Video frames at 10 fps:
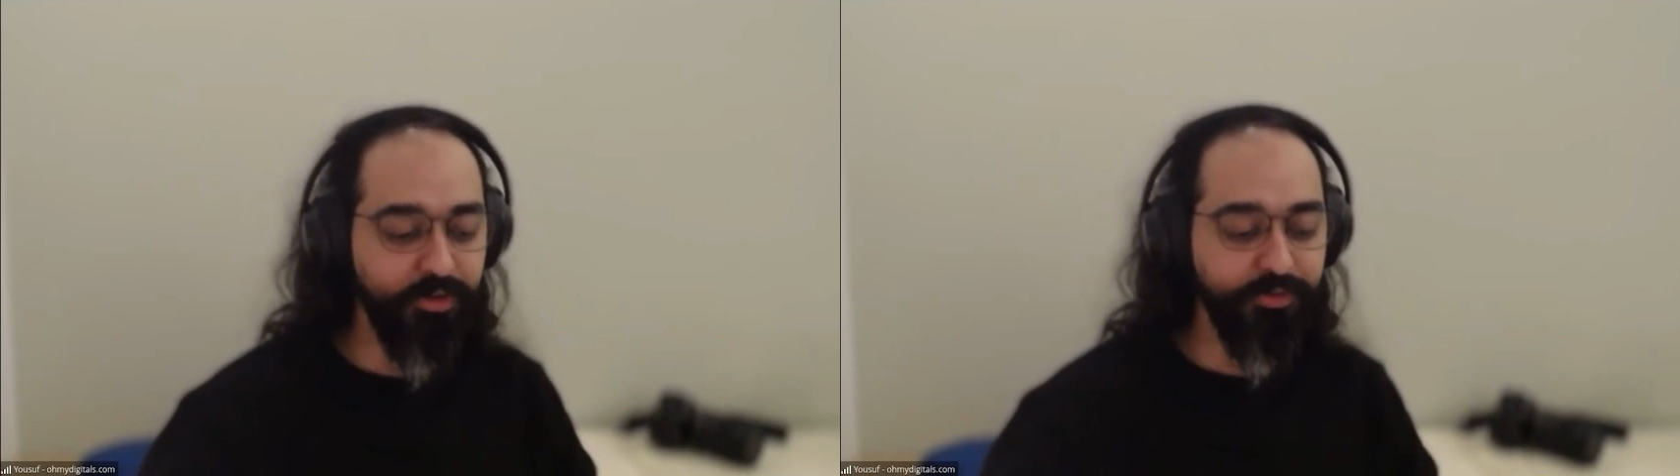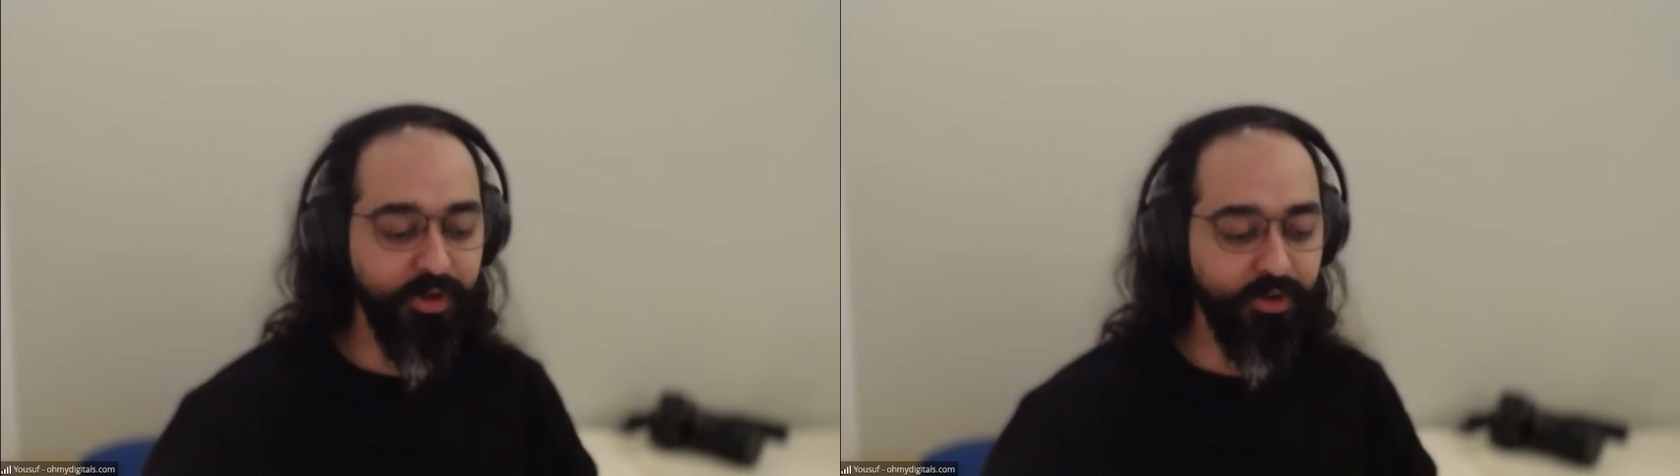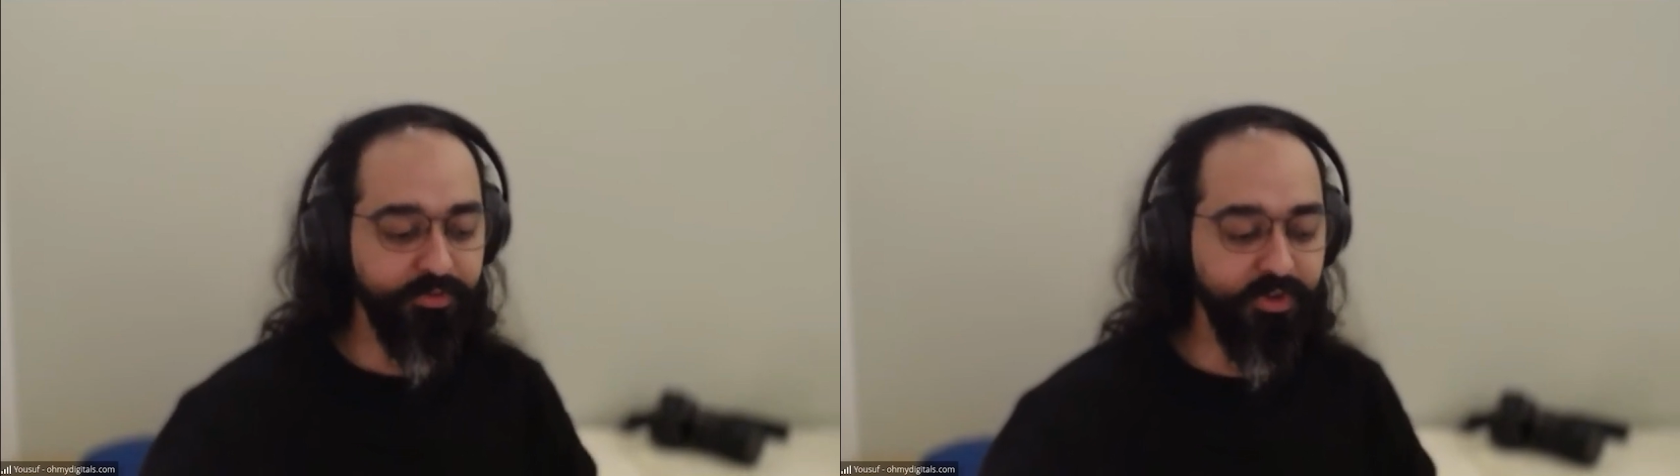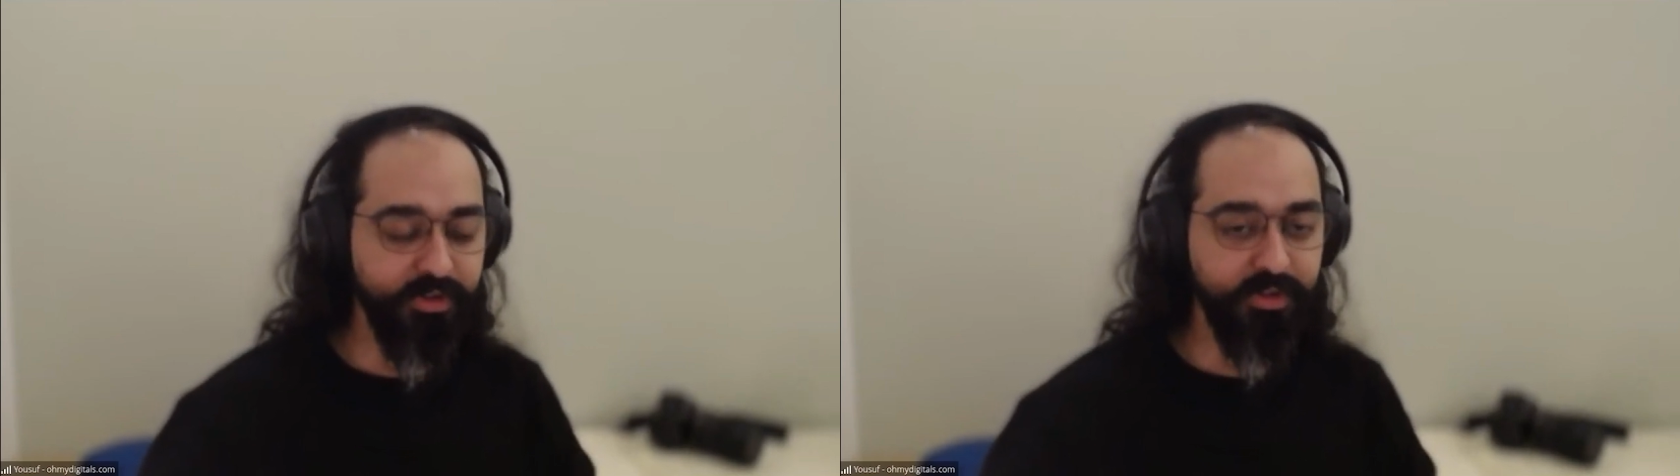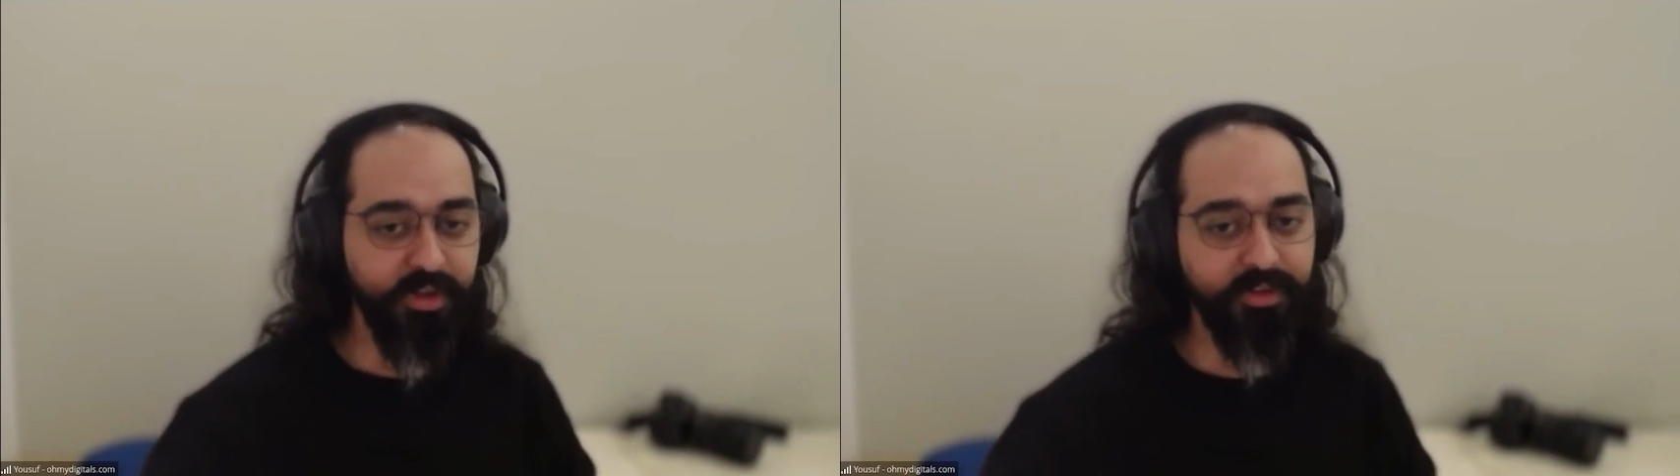and I was trying to
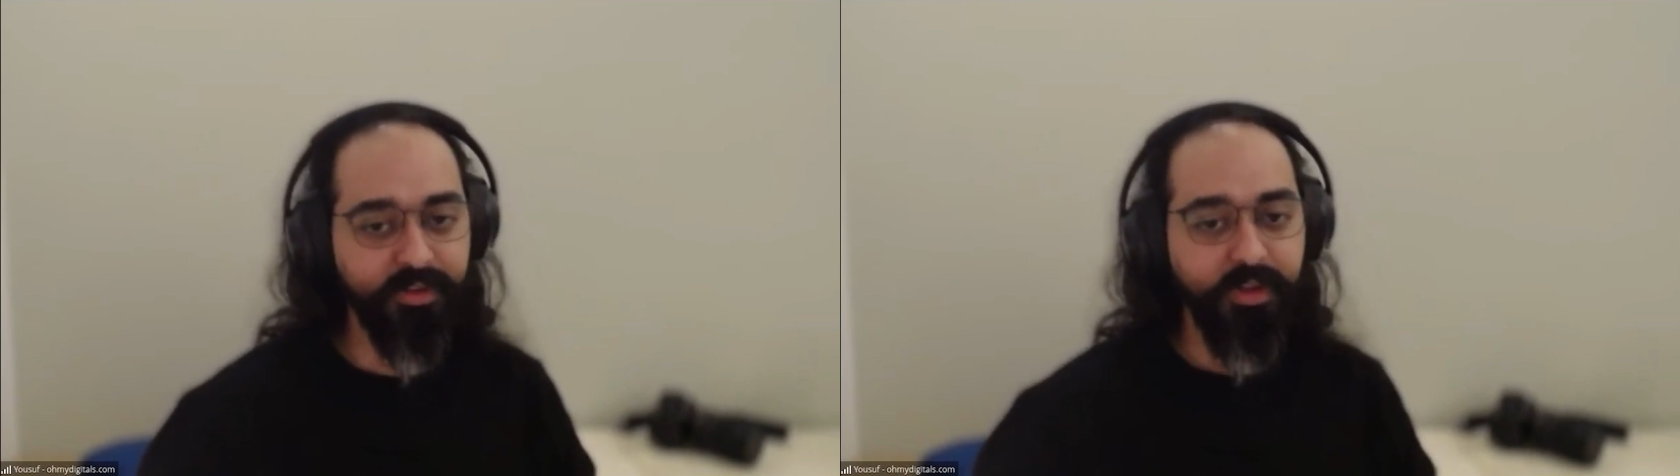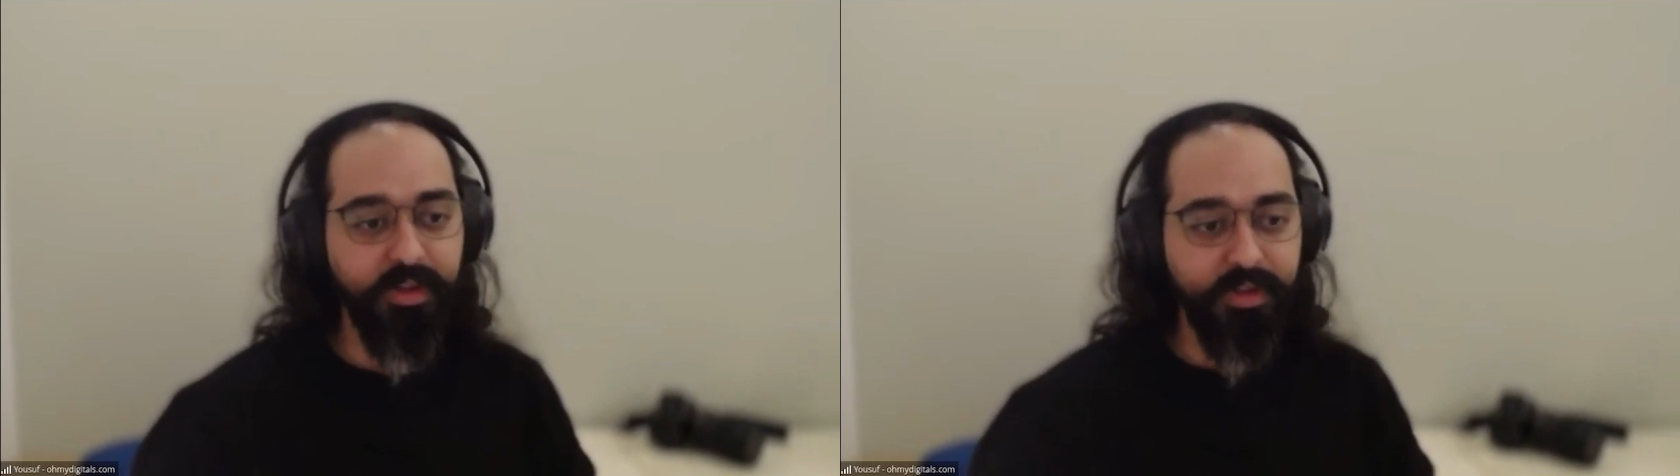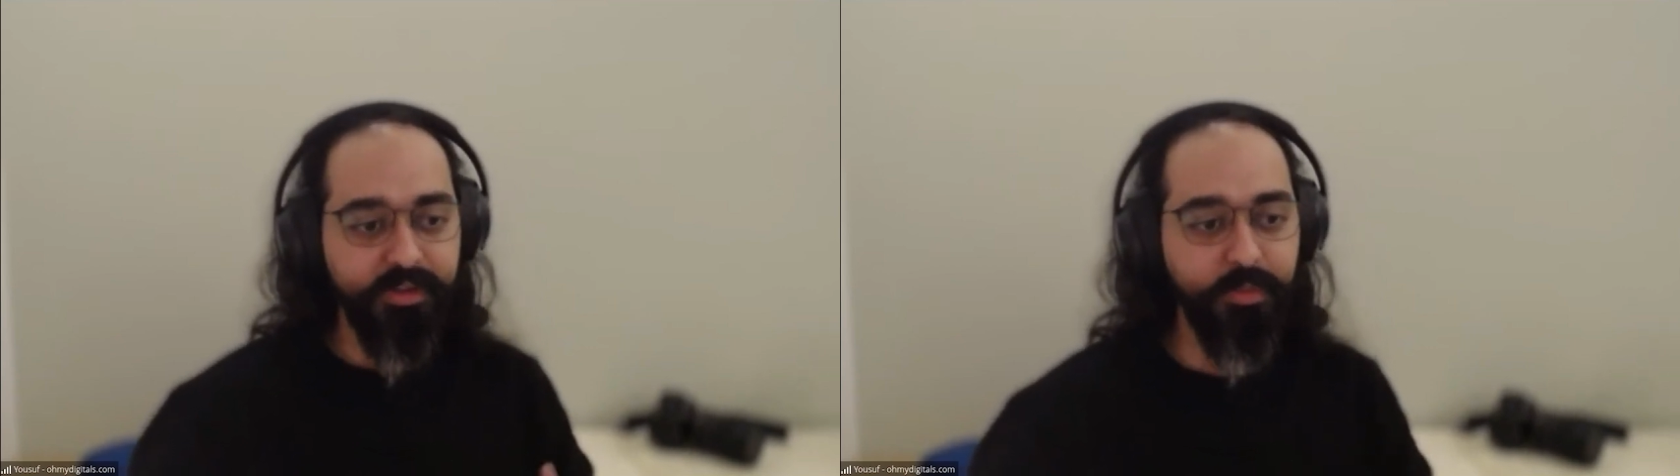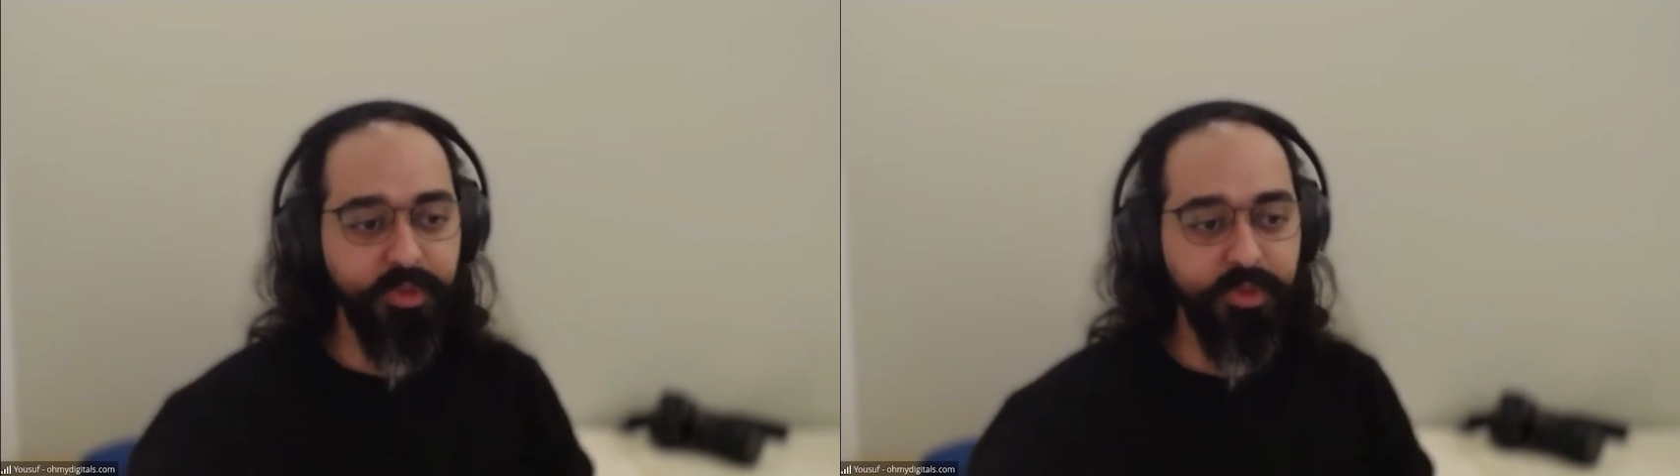figure out if there's like